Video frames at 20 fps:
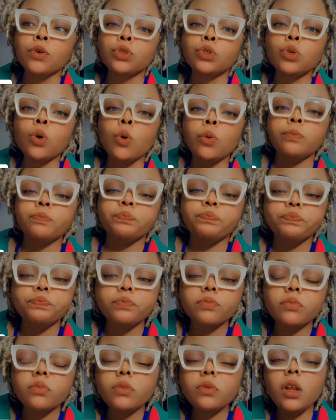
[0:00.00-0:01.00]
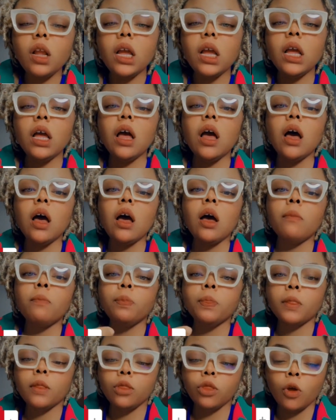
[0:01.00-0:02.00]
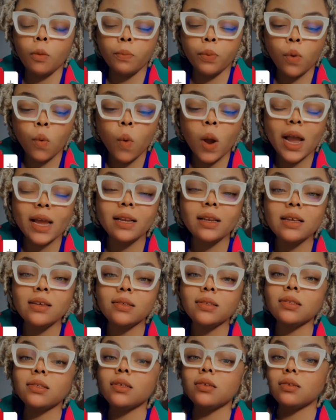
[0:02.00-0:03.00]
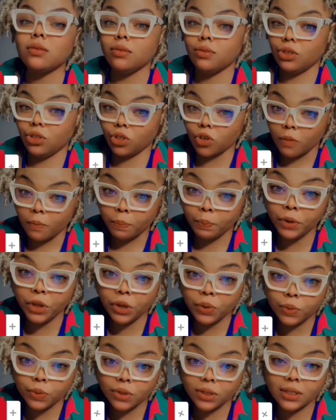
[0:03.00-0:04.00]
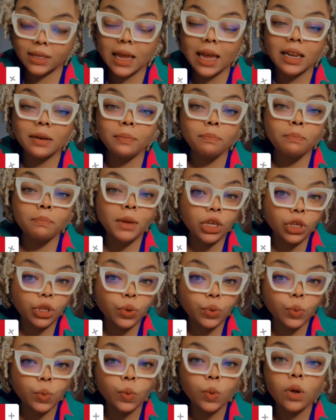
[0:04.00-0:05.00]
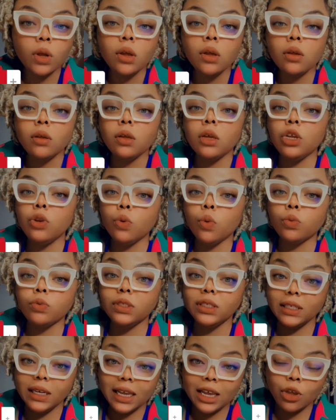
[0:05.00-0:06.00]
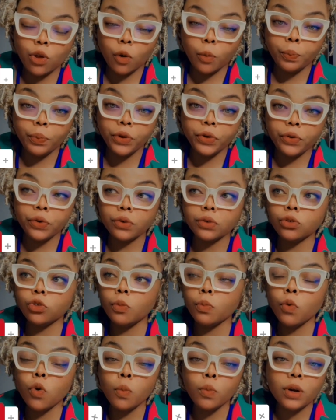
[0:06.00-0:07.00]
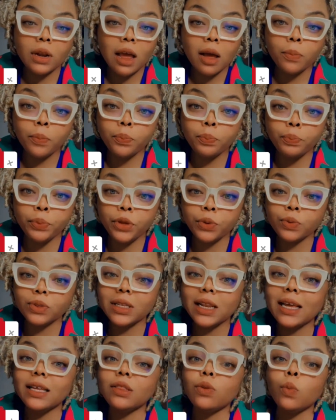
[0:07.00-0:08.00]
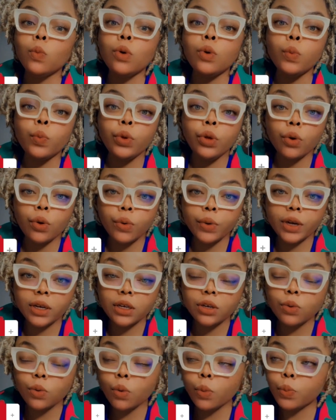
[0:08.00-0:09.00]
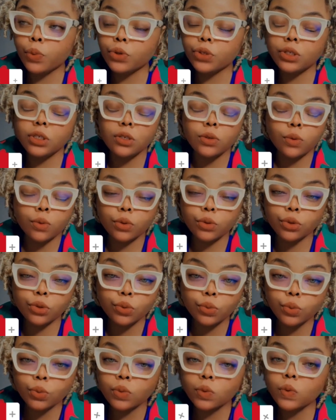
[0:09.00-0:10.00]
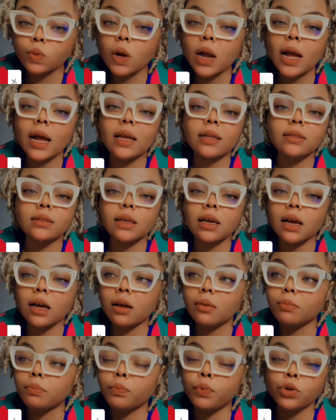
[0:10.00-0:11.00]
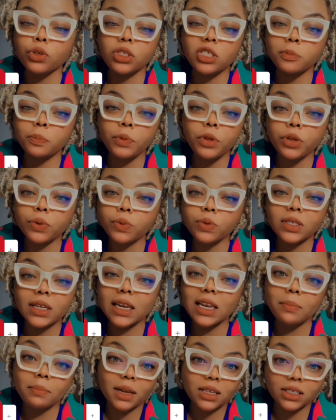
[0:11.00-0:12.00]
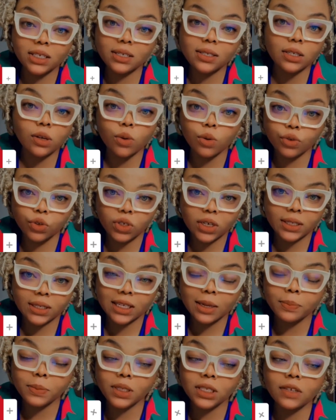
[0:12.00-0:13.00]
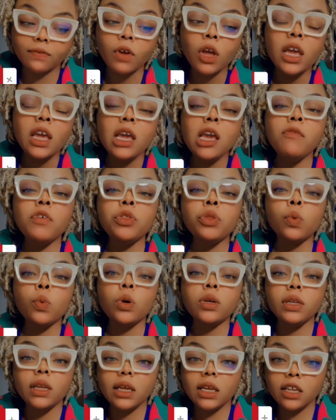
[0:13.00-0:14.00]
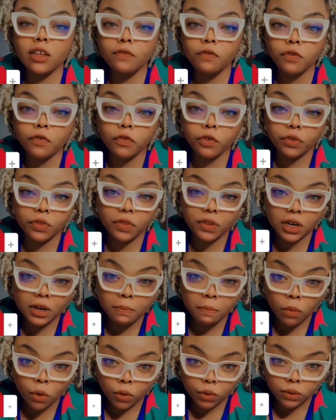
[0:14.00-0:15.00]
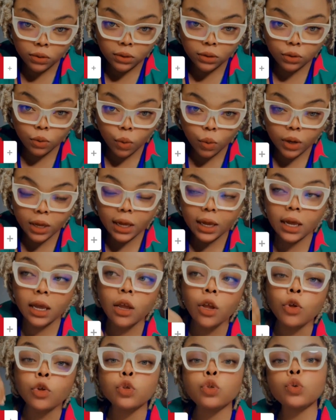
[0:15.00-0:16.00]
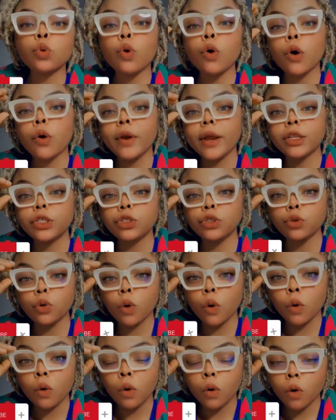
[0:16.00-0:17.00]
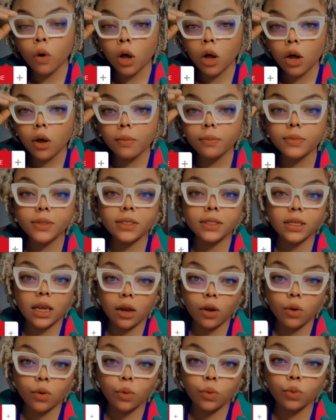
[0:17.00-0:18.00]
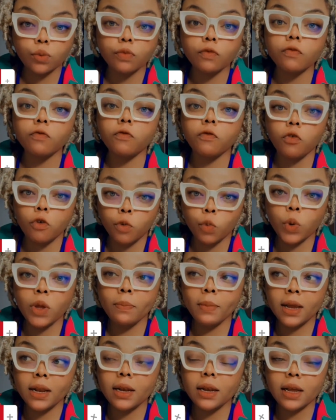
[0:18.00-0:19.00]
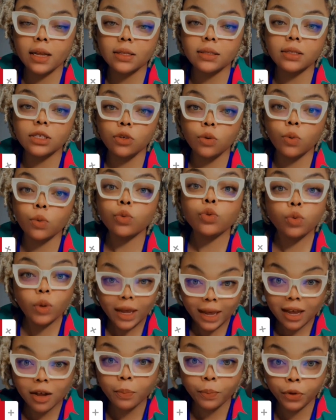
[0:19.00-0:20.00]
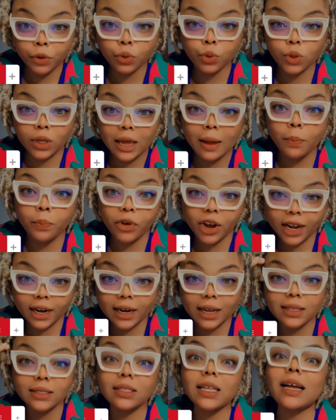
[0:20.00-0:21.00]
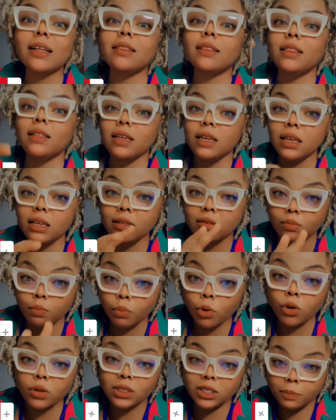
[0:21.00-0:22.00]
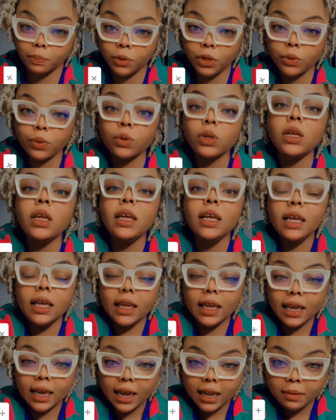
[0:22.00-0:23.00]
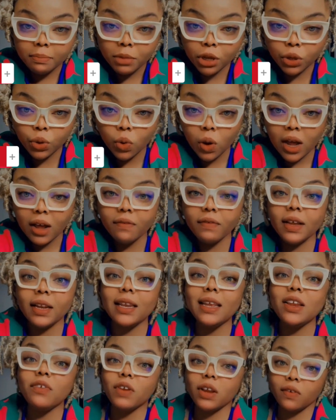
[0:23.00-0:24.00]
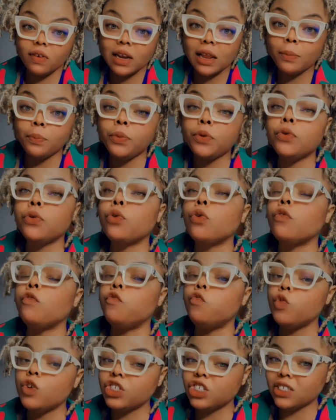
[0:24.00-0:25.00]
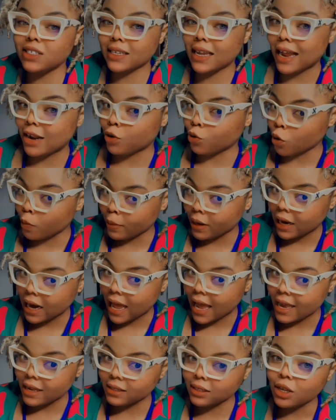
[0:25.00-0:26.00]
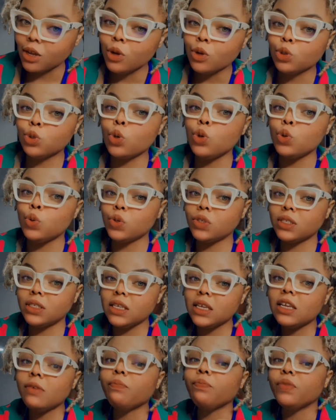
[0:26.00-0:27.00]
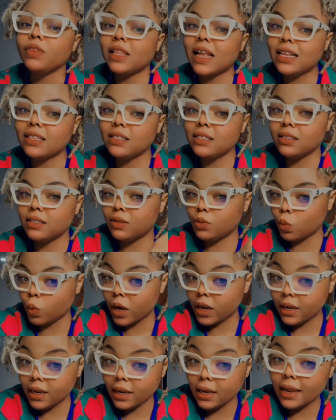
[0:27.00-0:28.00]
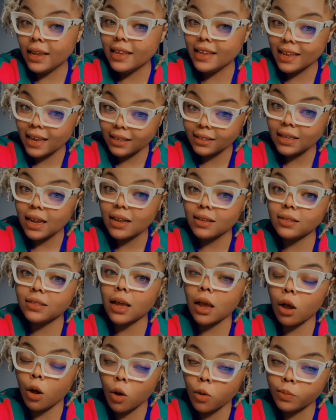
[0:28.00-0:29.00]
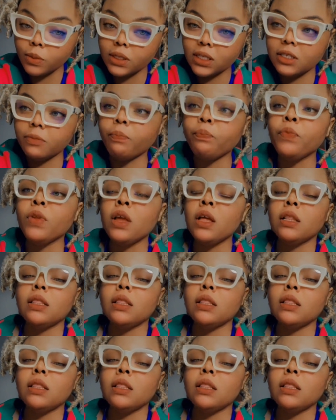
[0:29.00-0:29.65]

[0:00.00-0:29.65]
So, number one is some pills can make you delay your period. Some hormonal pills, like the one we already know, postinor 2 and post pills and emergency contraceptive, even the one they give you for 3 months, okay, to correct your cycle for women, that to help you to get pregnant. That 3 month pill, it can make you have an irregular period, of which it can normalize. So you see, that is where the yes answer comes in.